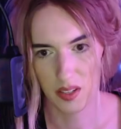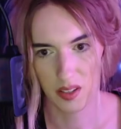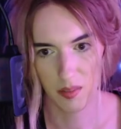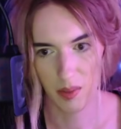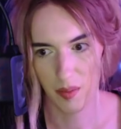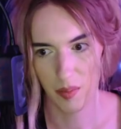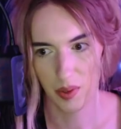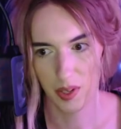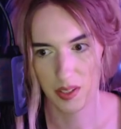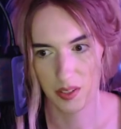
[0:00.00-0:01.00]
like my
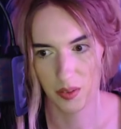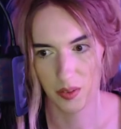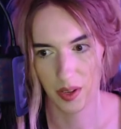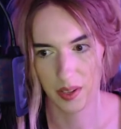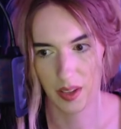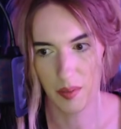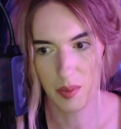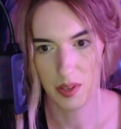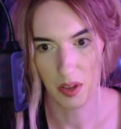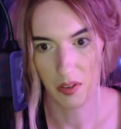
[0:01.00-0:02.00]
ability to accept
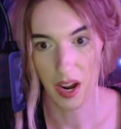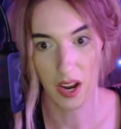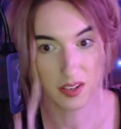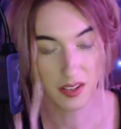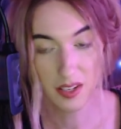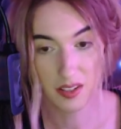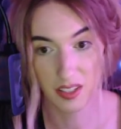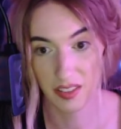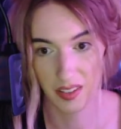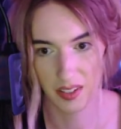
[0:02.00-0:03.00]
myself. I just need to
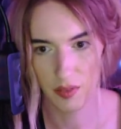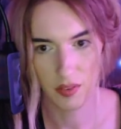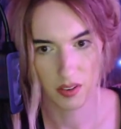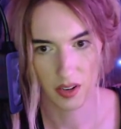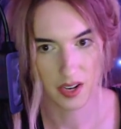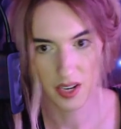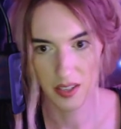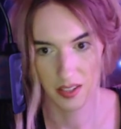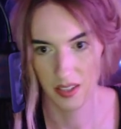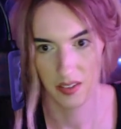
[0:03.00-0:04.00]
see something different. I need
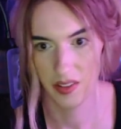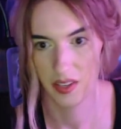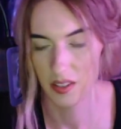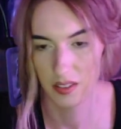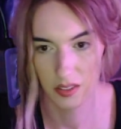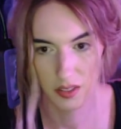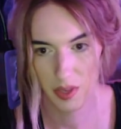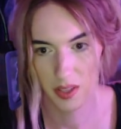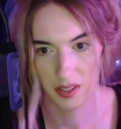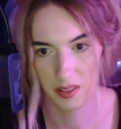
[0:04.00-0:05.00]
to see something that doesn't look to
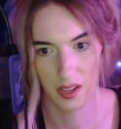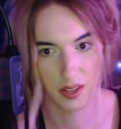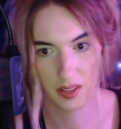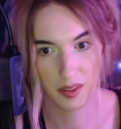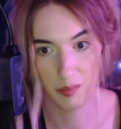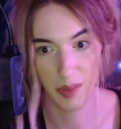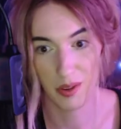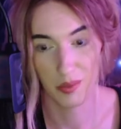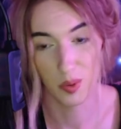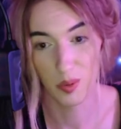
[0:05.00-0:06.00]
me like my
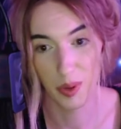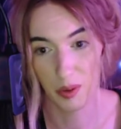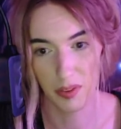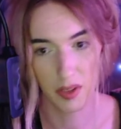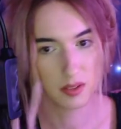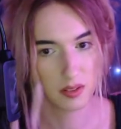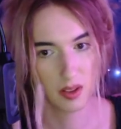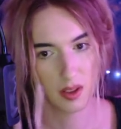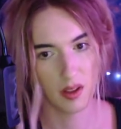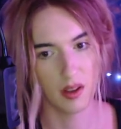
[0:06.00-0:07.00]
old male face.
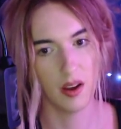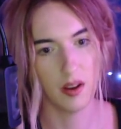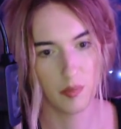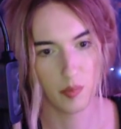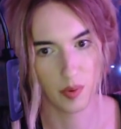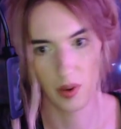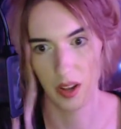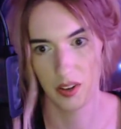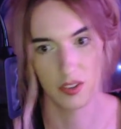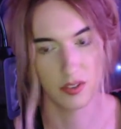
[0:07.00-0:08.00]

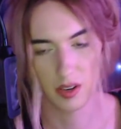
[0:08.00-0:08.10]
It just,